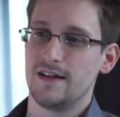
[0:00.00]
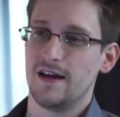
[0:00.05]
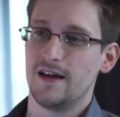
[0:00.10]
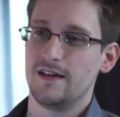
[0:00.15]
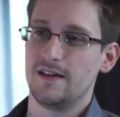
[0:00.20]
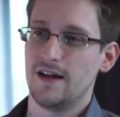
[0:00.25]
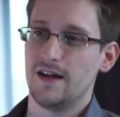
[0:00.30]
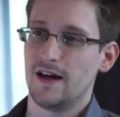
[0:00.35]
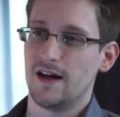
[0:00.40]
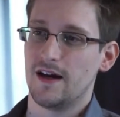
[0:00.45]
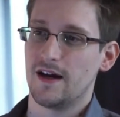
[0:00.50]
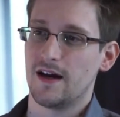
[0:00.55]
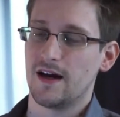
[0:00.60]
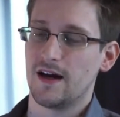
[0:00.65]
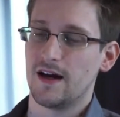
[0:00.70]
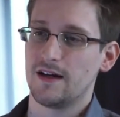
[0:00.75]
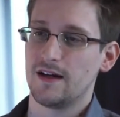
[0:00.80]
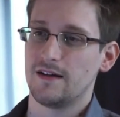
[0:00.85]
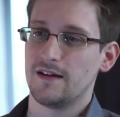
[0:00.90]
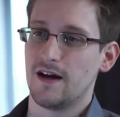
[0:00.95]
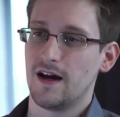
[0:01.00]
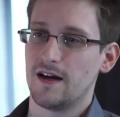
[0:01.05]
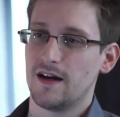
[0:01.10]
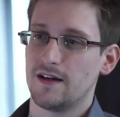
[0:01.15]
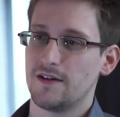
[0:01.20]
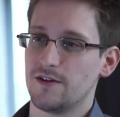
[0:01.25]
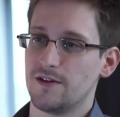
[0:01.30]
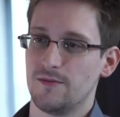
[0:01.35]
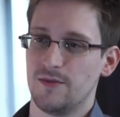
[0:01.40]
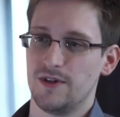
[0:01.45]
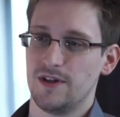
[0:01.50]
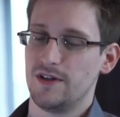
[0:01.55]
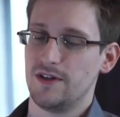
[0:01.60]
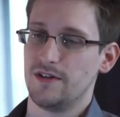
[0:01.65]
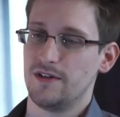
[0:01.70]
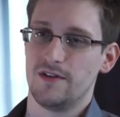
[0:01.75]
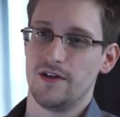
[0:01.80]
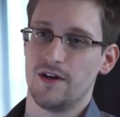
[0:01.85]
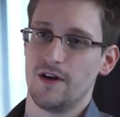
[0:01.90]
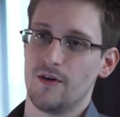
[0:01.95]
Yeah, I could
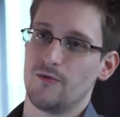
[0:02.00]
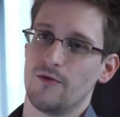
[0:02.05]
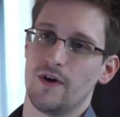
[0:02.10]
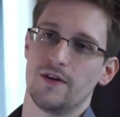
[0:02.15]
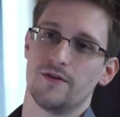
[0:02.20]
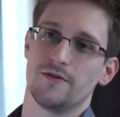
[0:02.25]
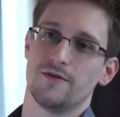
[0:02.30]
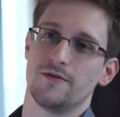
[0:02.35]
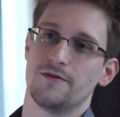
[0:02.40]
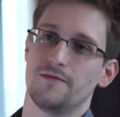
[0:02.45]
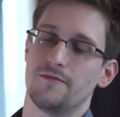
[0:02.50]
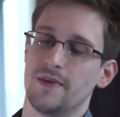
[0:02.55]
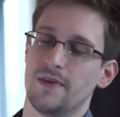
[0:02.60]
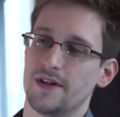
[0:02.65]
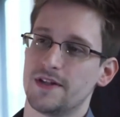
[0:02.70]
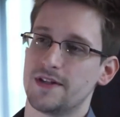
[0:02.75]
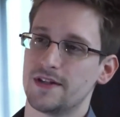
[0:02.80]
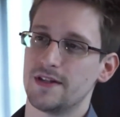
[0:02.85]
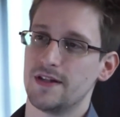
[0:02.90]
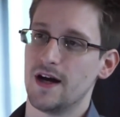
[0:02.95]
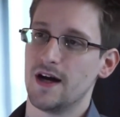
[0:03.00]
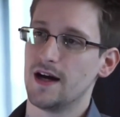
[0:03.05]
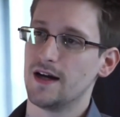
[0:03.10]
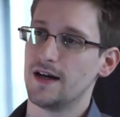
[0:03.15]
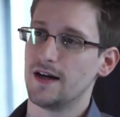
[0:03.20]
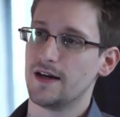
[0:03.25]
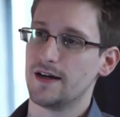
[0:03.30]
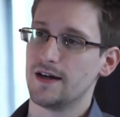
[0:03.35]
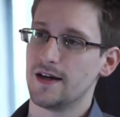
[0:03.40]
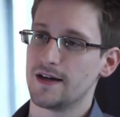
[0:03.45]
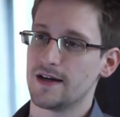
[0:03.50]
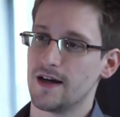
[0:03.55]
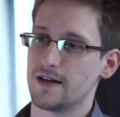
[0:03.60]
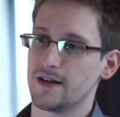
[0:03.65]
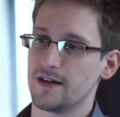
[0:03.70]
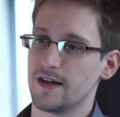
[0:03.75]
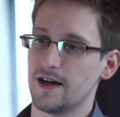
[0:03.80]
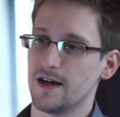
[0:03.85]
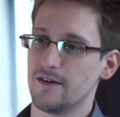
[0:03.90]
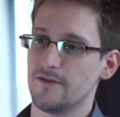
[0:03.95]
be, rendered by the CIA. I
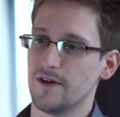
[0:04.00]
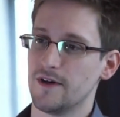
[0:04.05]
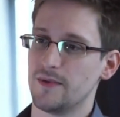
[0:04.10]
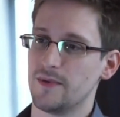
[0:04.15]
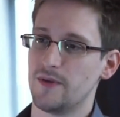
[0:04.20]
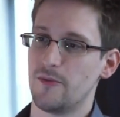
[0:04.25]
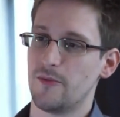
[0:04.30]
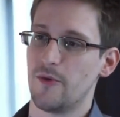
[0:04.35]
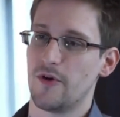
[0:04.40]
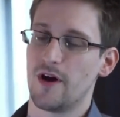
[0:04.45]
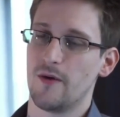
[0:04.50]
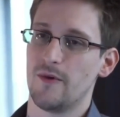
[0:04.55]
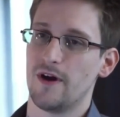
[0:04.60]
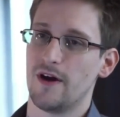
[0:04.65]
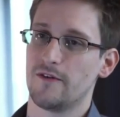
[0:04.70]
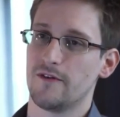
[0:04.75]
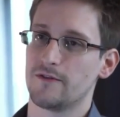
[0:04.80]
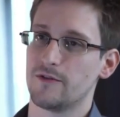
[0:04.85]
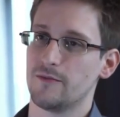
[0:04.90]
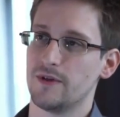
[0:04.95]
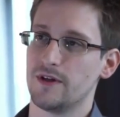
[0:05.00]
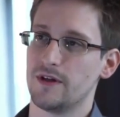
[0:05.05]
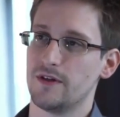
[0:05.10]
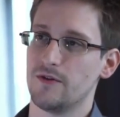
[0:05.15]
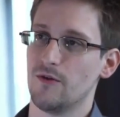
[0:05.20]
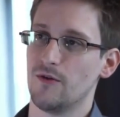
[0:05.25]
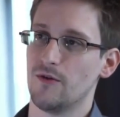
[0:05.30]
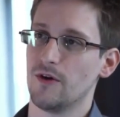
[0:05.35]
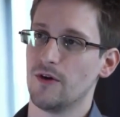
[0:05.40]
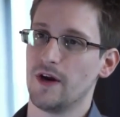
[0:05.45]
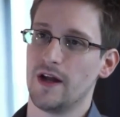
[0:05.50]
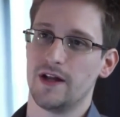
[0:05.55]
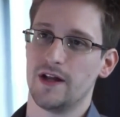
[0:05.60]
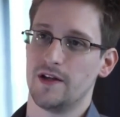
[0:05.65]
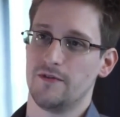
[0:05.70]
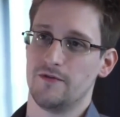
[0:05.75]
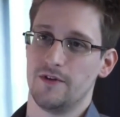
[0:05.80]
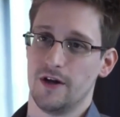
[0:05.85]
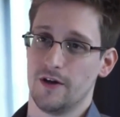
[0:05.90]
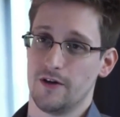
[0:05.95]
could have people come after me, or any
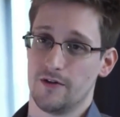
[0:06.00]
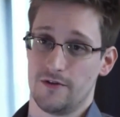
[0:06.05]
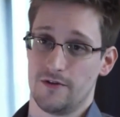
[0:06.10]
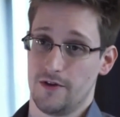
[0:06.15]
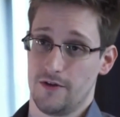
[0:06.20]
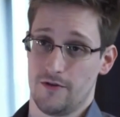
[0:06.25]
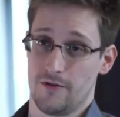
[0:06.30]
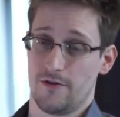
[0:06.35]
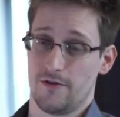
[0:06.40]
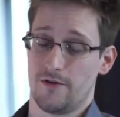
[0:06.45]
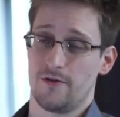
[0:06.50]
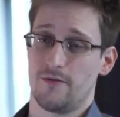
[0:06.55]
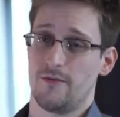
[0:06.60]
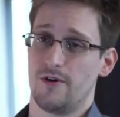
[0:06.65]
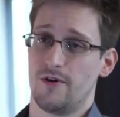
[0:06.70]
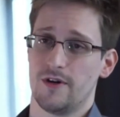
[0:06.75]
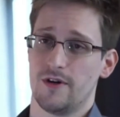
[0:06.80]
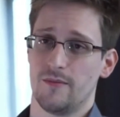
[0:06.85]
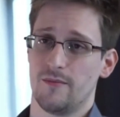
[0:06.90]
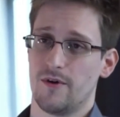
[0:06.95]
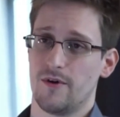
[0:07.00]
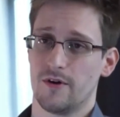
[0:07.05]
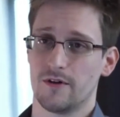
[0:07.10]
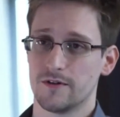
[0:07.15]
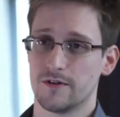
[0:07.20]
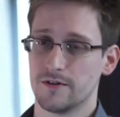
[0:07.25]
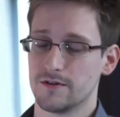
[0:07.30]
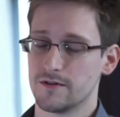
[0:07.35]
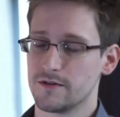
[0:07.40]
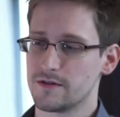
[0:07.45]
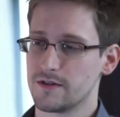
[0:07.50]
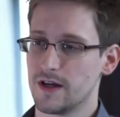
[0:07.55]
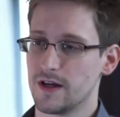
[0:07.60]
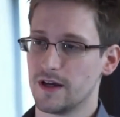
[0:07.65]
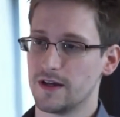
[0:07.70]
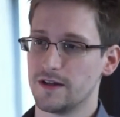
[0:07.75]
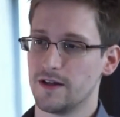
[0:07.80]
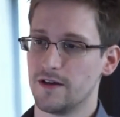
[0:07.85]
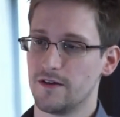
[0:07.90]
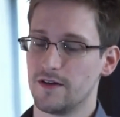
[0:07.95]
of their third-party partners.
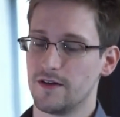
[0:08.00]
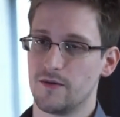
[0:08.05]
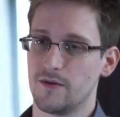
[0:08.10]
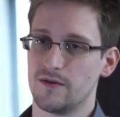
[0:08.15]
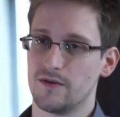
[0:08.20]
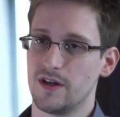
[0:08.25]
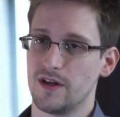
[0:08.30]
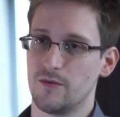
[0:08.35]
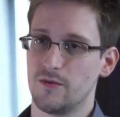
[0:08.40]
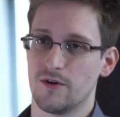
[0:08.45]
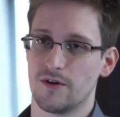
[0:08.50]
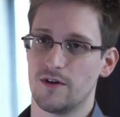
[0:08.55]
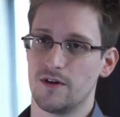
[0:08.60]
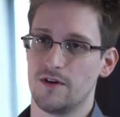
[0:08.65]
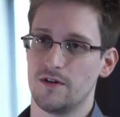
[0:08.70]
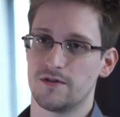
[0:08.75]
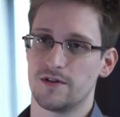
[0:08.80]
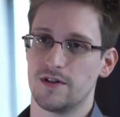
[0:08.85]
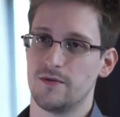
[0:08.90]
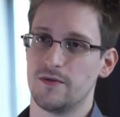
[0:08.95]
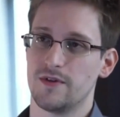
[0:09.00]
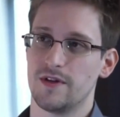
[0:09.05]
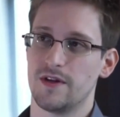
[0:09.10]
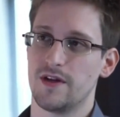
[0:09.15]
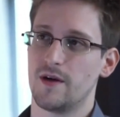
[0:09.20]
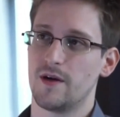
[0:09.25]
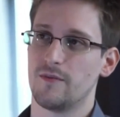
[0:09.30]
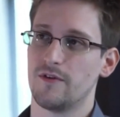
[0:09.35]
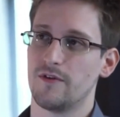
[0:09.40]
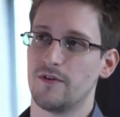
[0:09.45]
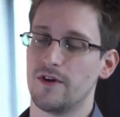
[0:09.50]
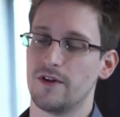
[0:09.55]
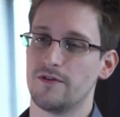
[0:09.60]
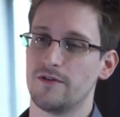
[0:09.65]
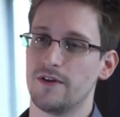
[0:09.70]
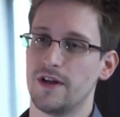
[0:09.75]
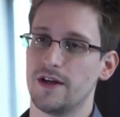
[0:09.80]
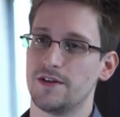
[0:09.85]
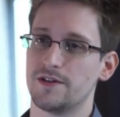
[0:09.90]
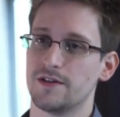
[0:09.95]
They work closely with a number of
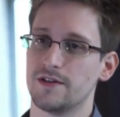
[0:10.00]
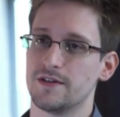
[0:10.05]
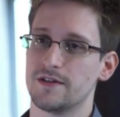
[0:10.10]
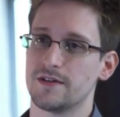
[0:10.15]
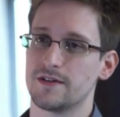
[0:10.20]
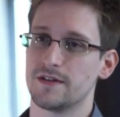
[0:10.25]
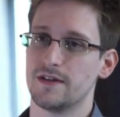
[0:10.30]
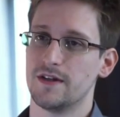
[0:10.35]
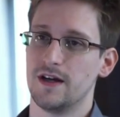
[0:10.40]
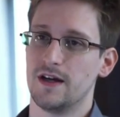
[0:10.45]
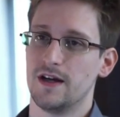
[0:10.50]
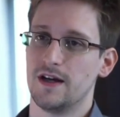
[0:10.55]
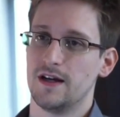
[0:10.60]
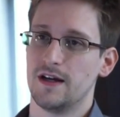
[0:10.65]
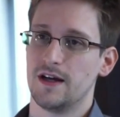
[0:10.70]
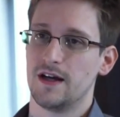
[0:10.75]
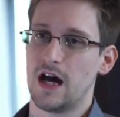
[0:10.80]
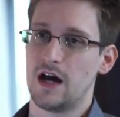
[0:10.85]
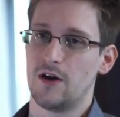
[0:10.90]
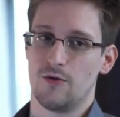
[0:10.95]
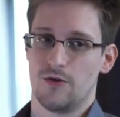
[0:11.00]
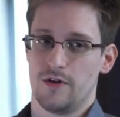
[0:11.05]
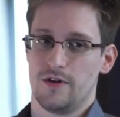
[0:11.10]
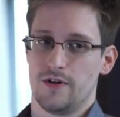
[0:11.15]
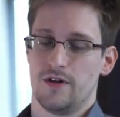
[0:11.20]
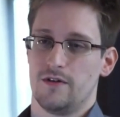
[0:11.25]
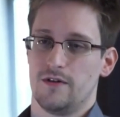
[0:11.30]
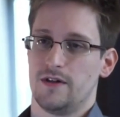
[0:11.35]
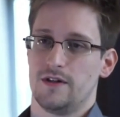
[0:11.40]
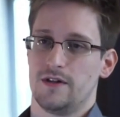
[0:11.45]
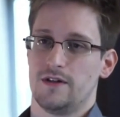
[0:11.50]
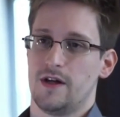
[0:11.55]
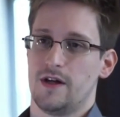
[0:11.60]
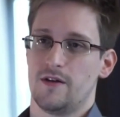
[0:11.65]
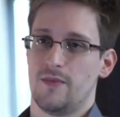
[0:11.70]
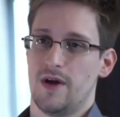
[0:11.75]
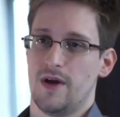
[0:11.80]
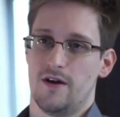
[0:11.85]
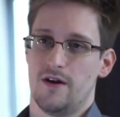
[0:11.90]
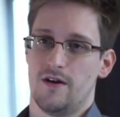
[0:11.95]
other nations, or they
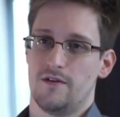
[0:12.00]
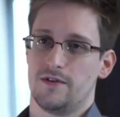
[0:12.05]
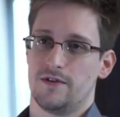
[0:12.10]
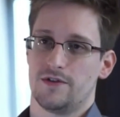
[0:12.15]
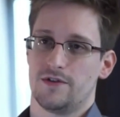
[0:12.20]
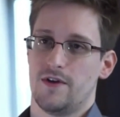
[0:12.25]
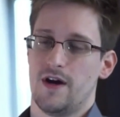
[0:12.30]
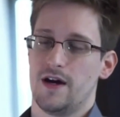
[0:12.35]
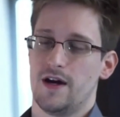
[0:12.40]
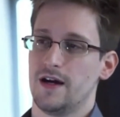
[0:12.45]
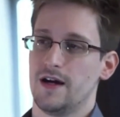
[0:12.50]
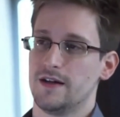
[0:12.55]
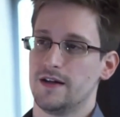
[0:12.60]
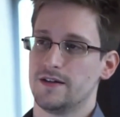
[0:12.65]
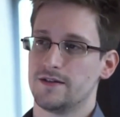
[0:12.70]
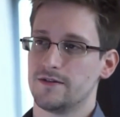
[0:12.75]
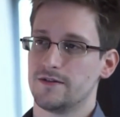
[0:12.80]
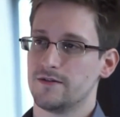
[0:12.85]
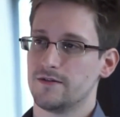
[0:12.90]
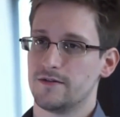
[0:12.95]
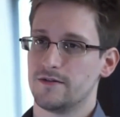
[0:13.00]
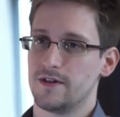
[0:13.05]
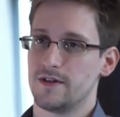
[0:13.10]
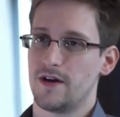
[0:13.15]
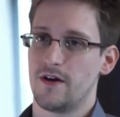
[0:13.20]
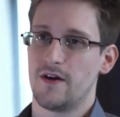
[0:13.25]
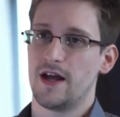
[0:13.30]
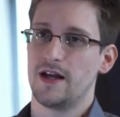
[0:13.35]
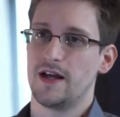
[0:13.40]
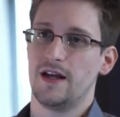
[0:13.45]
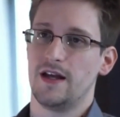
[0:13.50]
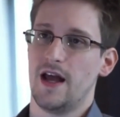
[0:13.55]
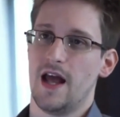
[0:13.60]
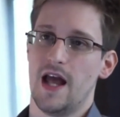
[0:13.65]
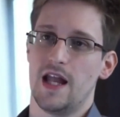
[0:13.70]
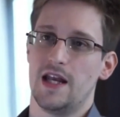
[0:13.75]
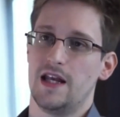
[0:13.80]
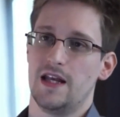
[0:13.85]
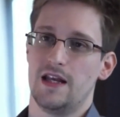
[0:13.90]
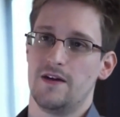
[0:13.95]
could pay off the triads, or
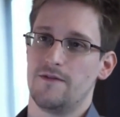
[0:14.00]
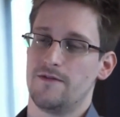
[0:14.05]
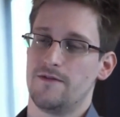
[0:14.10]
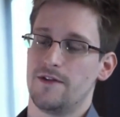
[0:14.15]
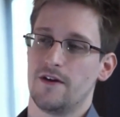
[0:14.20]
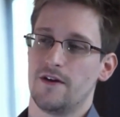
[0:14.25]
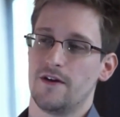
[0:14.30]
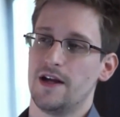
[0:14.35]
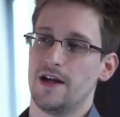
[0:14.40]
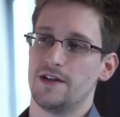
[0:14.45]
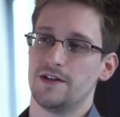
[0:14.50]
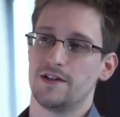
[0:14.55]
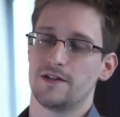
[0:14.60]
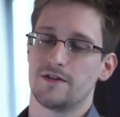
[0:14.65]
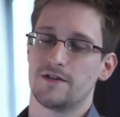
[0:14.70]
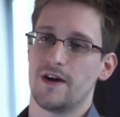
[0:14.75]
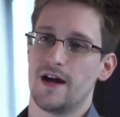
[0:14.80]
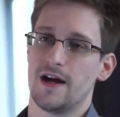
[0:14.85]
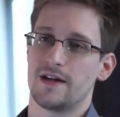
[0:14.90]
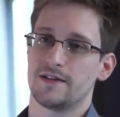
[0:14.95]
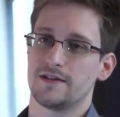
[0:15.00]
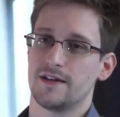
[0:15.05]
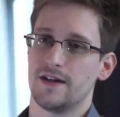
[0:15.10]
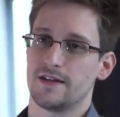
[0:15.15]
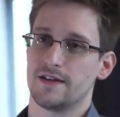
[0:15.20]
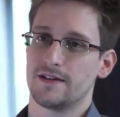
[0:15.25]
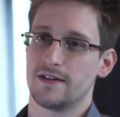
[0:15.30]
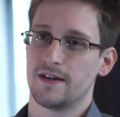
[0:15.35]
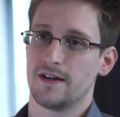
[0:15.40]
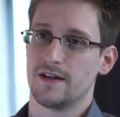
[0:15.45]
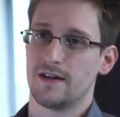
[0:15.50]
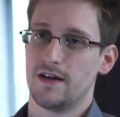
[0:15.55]
any of their agents or assets.